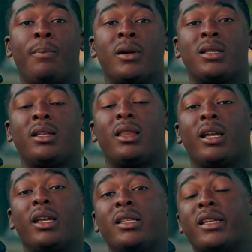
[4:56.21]
personally
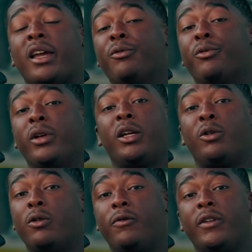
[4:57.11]
think it's a really
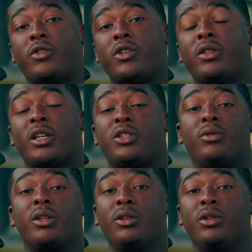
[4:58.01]
cool feature that you can